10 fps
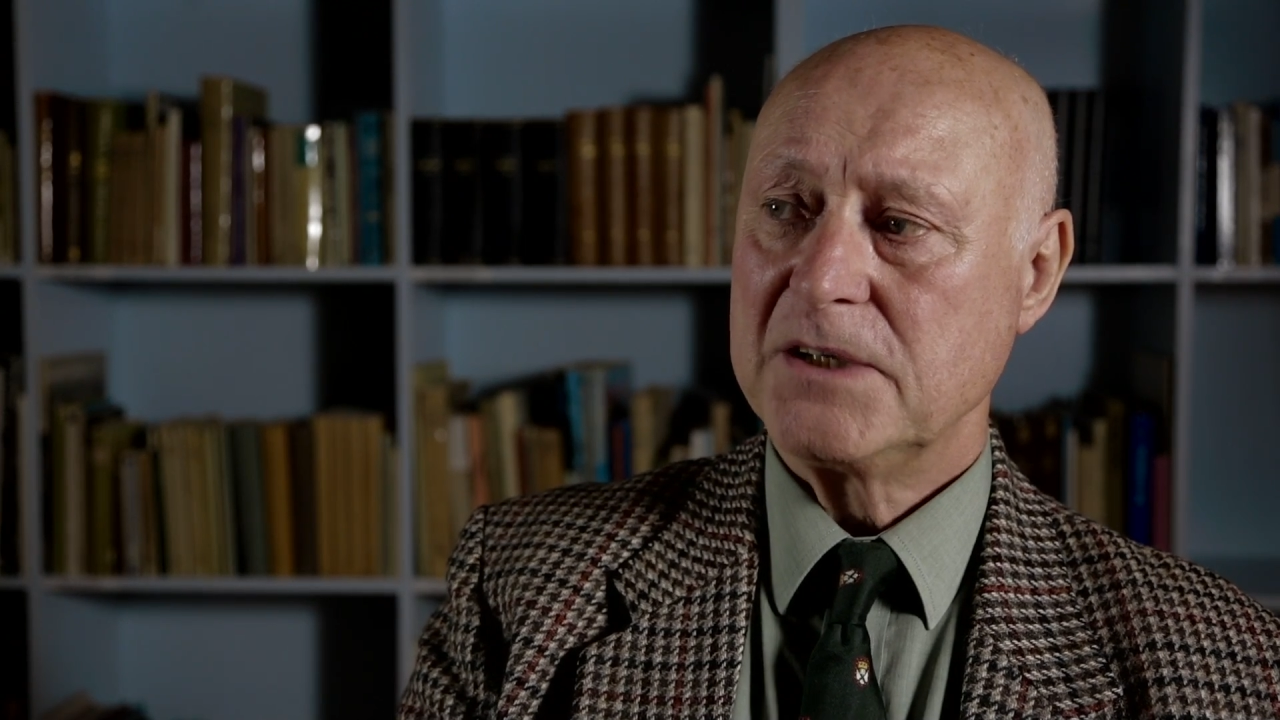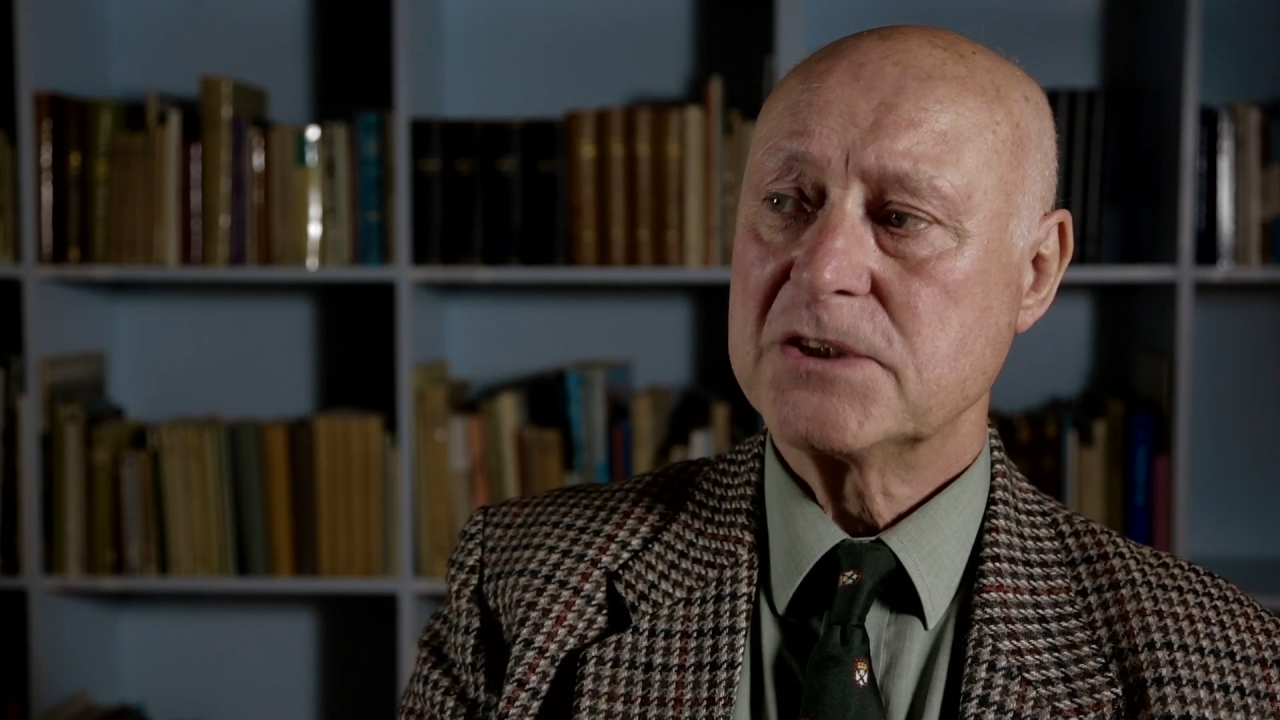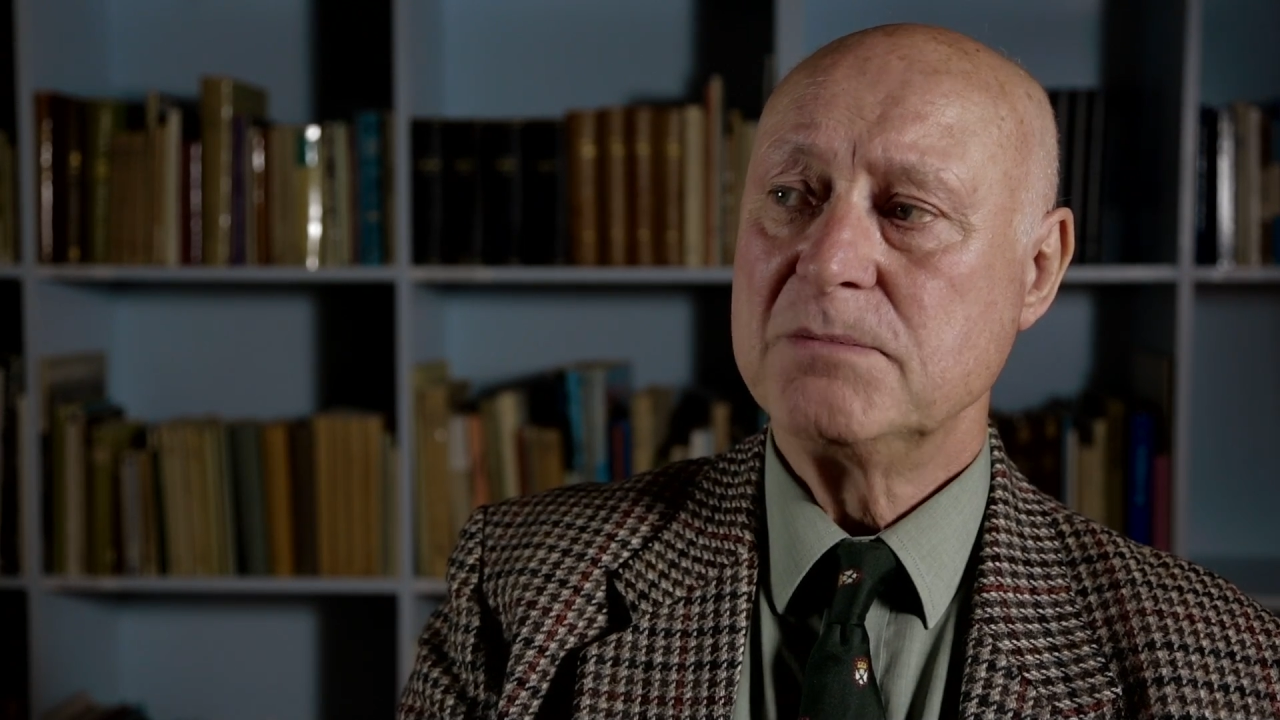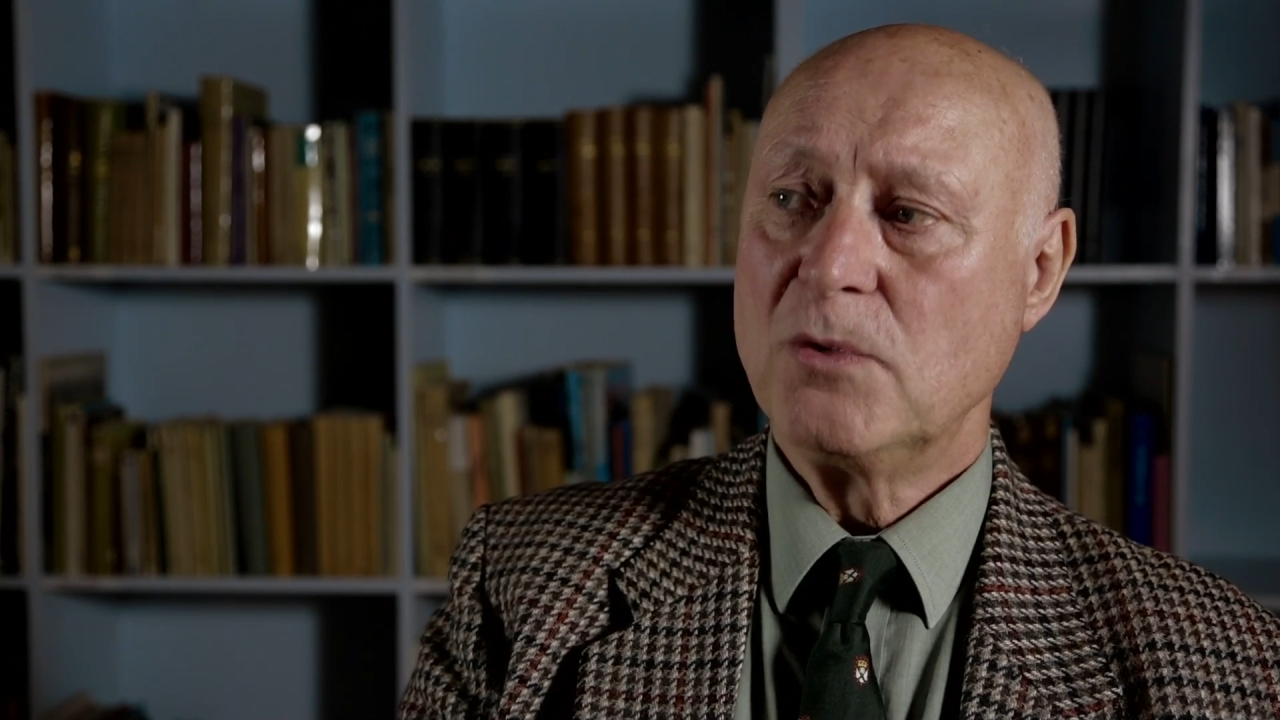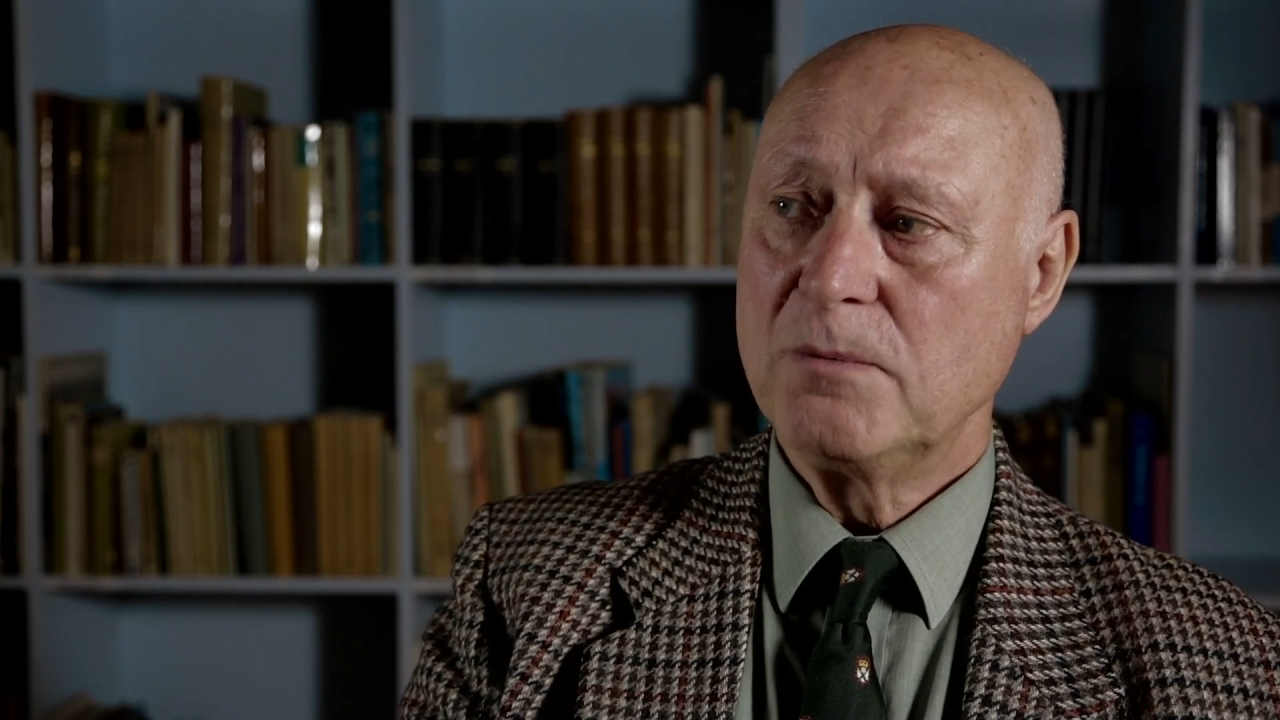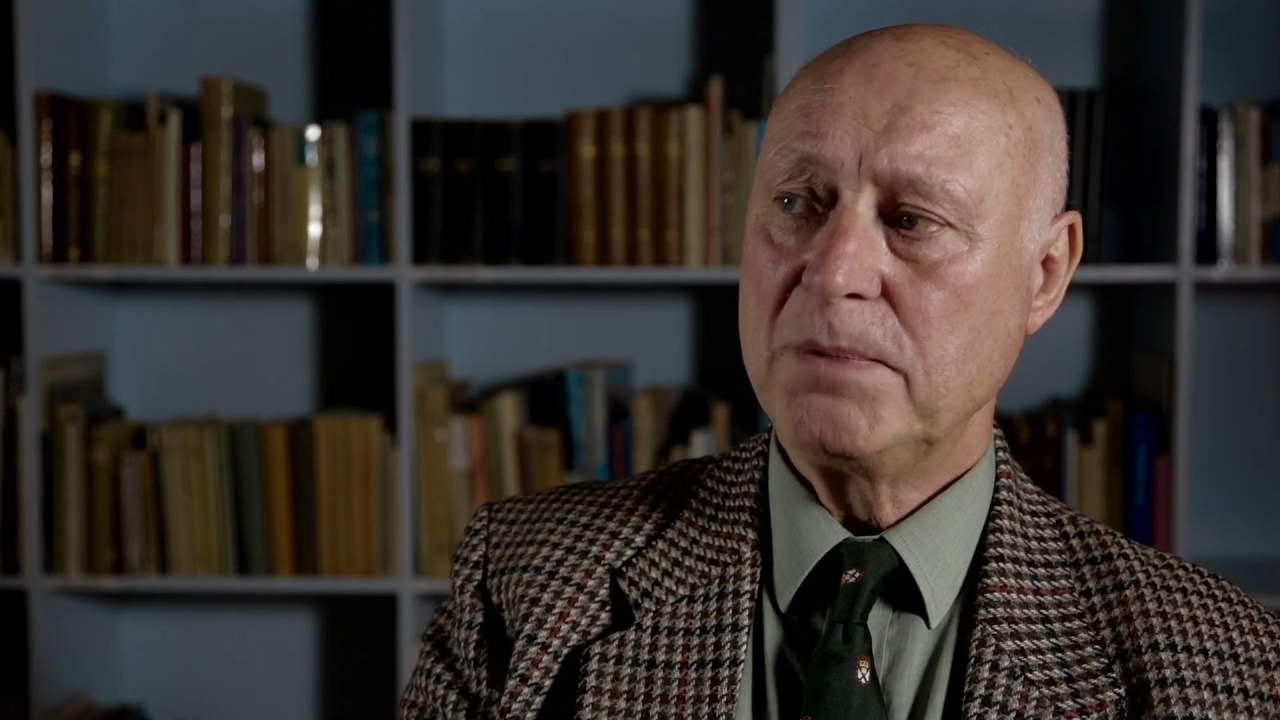small